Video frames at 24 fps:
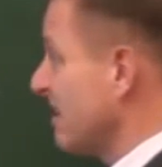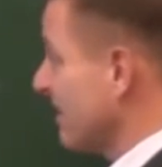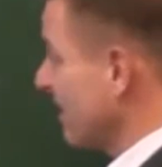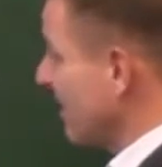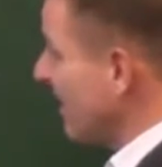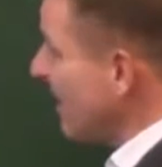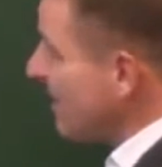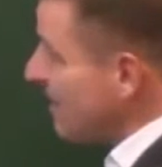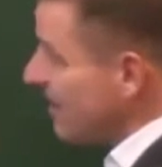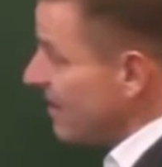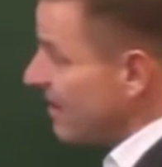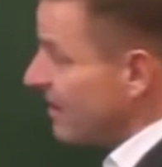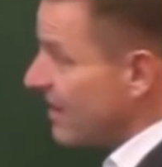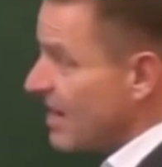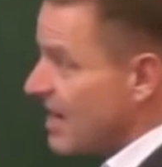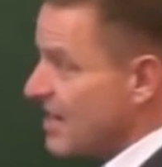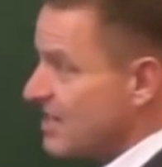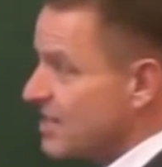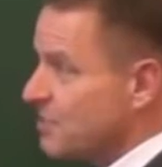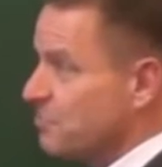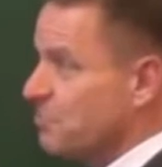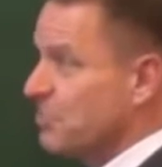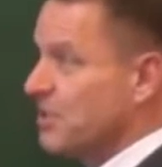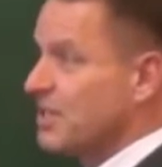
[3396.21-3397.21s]
not a clear
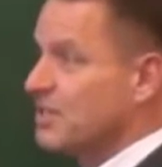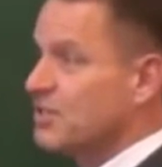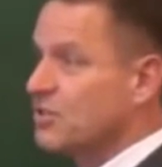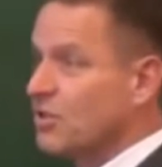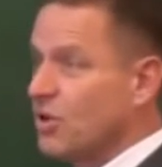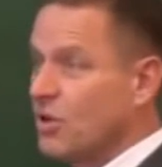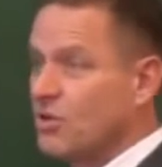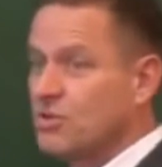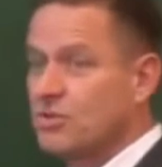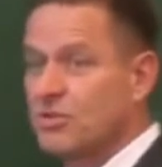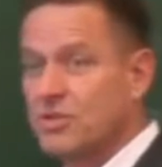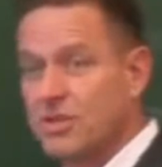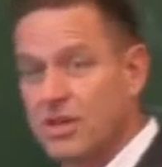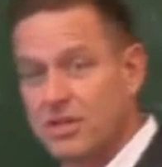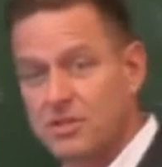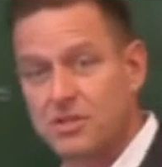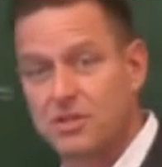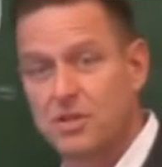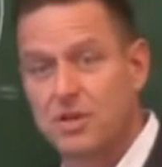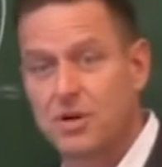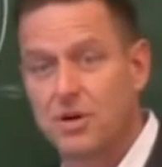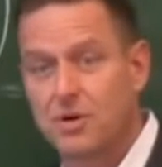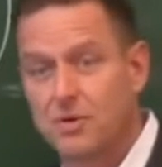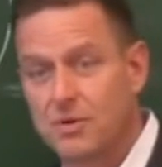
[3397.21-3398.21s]
yes, but it's also
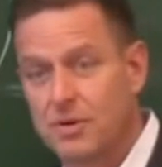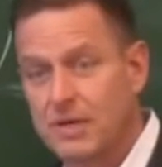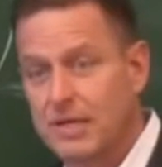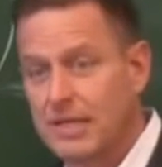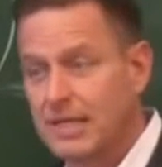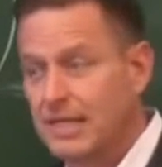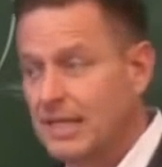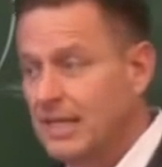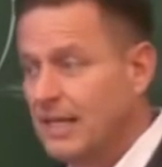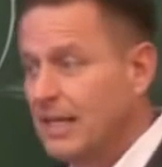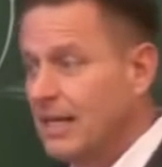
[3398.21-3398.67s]
not a no.